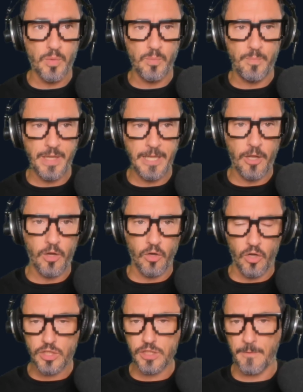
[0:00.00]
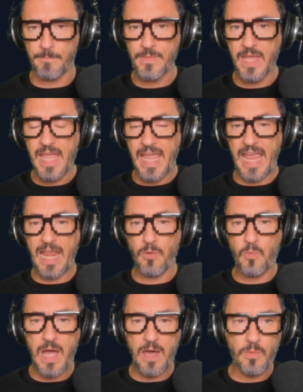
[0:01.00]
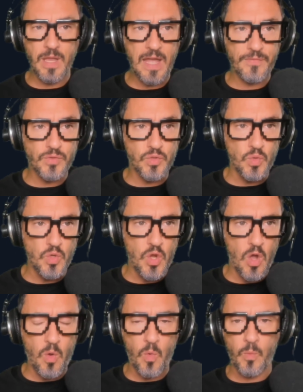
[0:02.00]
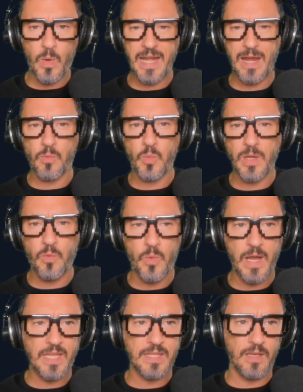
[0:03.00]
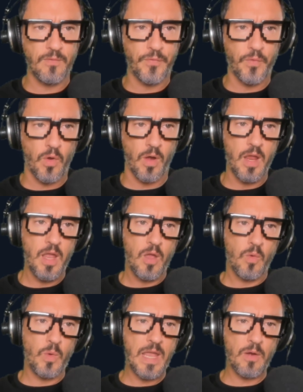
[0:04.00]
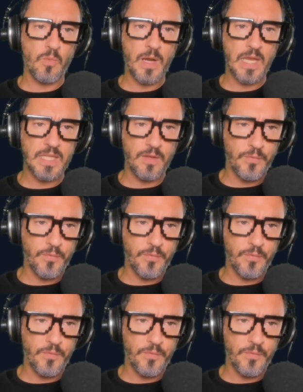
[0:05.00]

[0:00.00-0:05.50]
would be awesome. And what we have to know, what are we waiting for? We are waiting